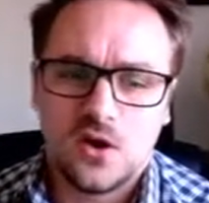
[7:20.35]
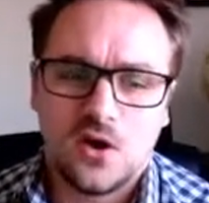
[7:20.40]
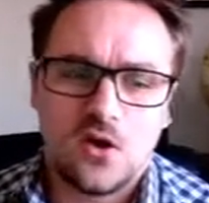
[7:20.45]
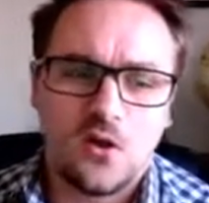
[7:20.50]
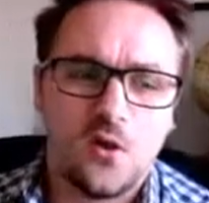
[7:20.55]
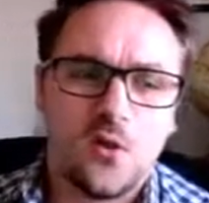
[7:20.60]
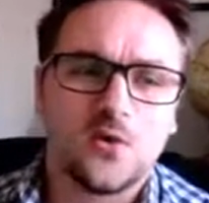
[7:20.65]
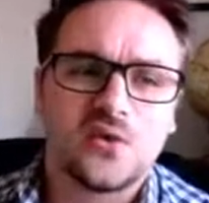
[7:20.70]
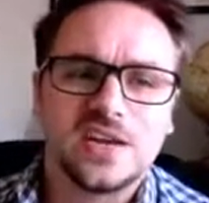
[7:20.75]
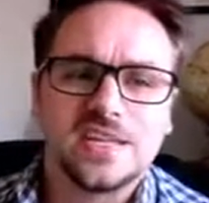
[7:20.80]

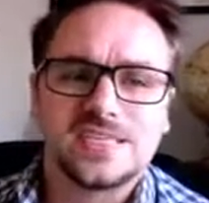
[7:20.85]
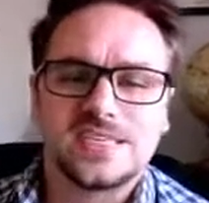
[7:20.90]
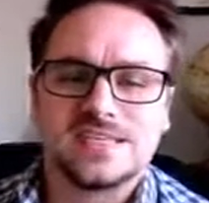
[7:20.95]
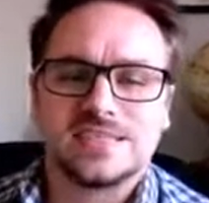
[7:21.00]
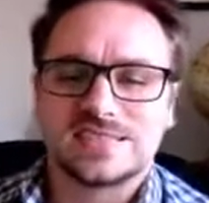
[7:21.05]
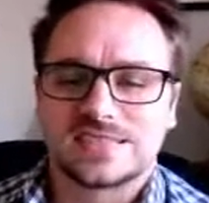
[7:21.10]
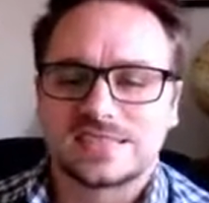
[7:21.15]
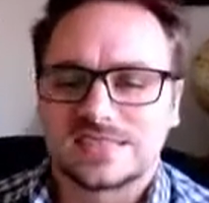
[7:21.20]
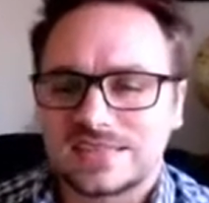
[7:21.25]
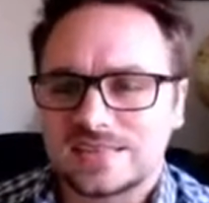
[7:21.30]
or is
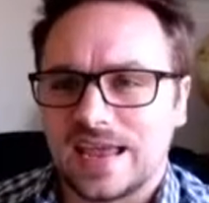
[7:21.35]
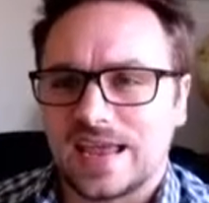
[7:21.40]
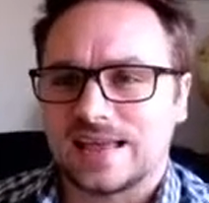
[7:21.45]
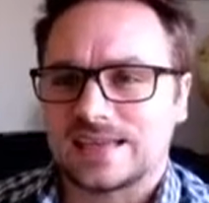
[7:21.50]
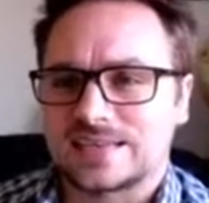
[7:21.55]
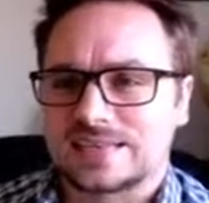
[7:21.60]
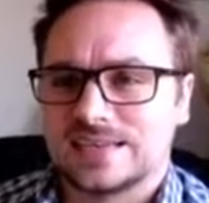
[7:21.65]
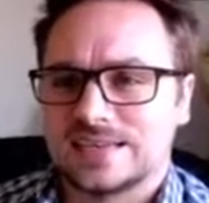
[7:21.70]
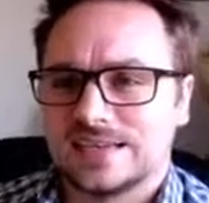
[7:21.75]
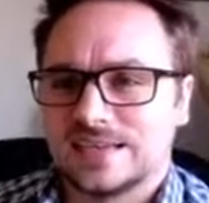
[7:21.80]
it
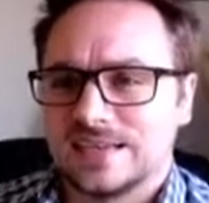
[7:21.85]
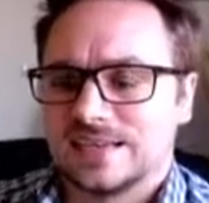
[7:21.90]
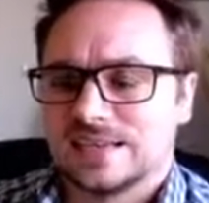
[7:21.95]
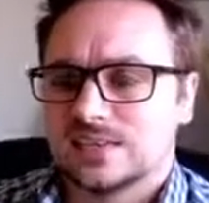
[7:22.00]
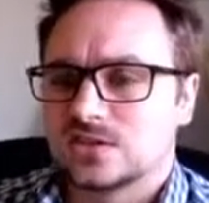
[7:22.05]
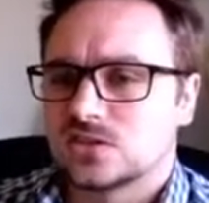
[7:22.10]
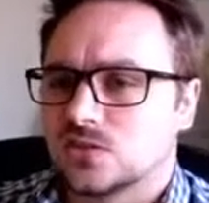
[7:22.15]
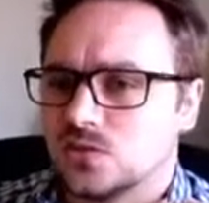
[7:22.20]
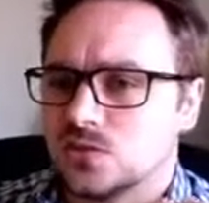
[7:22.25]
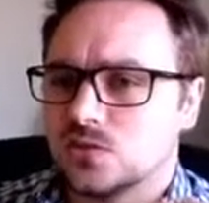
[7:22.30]
set
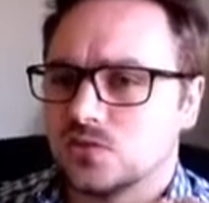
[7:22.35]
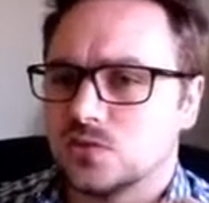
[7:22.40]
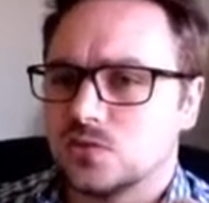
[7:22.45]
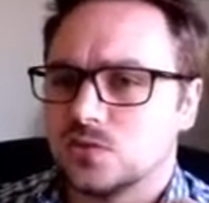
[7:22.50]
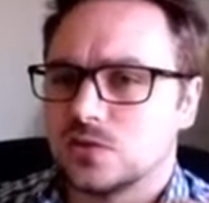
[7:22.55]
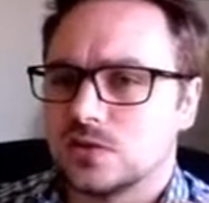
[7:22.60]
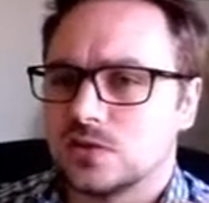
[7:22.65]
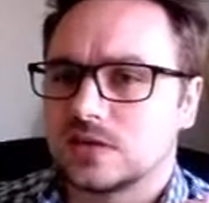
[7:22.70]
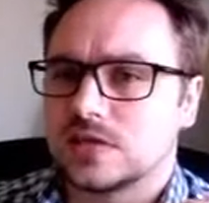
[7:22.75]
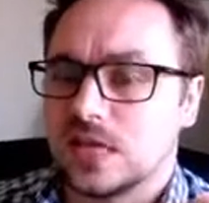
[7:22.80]

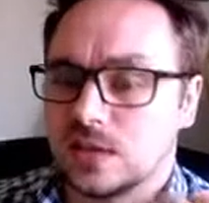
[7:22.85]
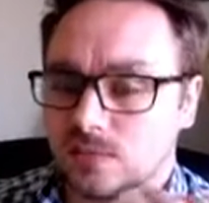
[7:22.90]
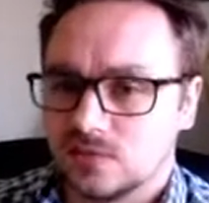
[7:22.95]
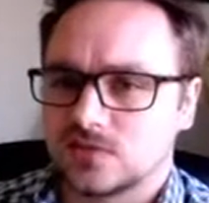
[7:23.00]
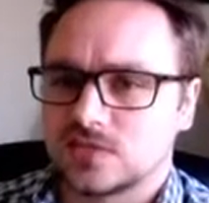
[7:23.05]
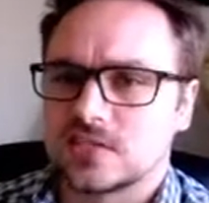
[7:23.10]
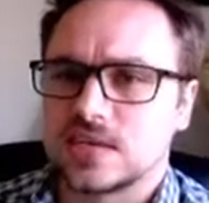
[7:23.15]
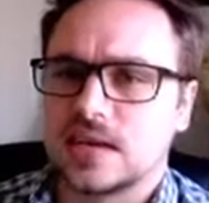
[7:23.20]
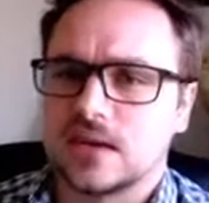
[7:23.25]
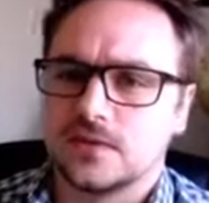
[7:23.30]
to keep you
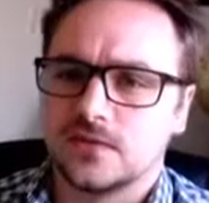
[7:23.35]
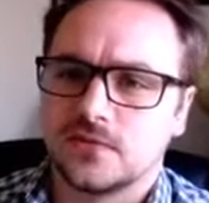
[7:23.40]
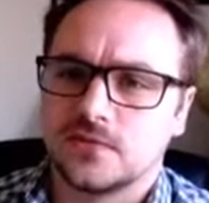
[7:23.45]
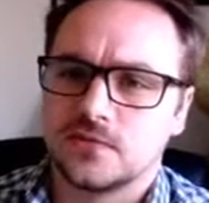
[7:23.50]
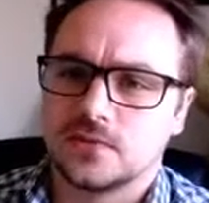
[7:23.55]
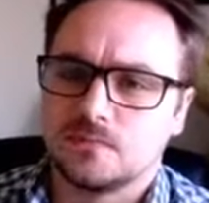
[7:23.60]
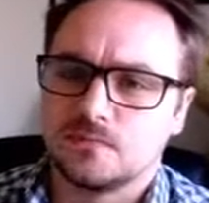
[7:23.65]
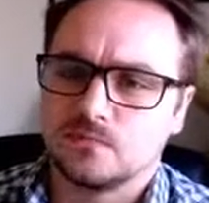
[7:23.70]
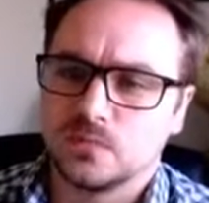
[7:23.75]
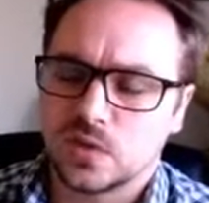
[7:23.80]
safe?